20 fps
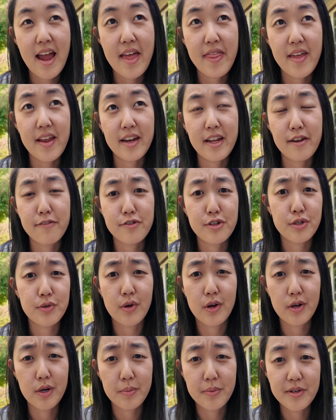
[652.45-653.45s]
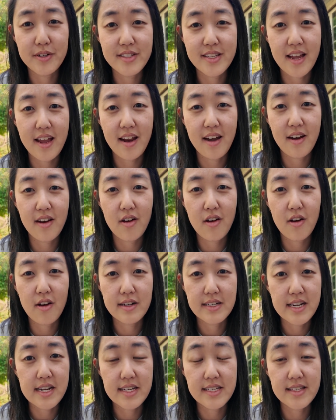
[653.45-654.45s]
and then give 200%
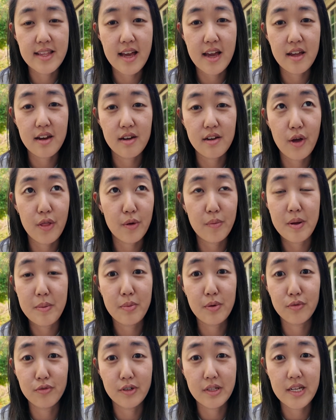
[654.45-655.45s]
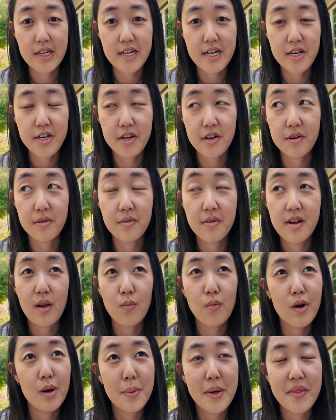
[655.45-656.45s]
on days that other people really need you?
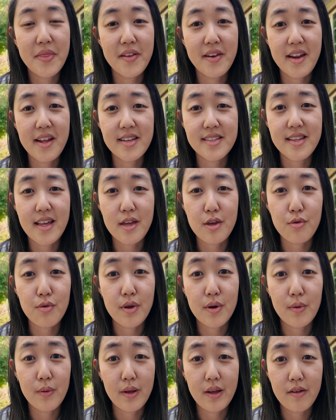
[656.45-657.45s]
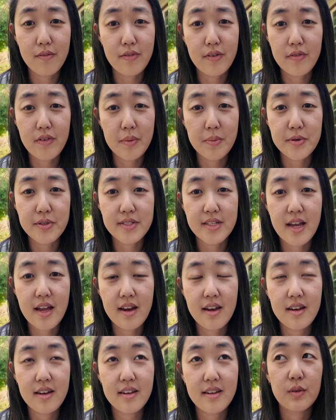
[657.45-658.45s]
And what about the days that you can only give
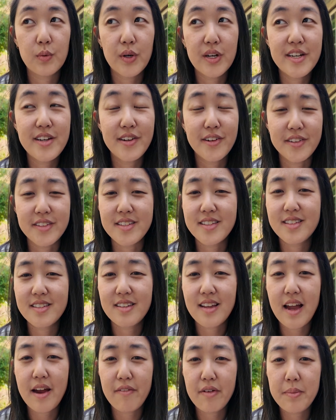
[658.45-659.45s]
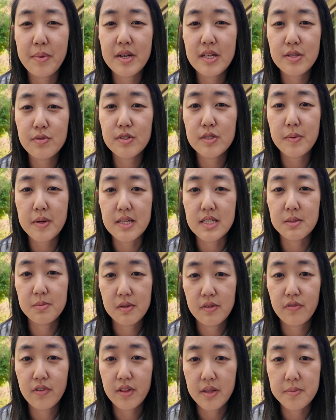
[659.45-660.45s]
50%? We're adults. Everybody's
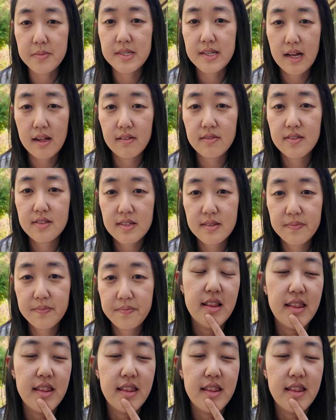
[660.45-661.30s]
responsible for themselves.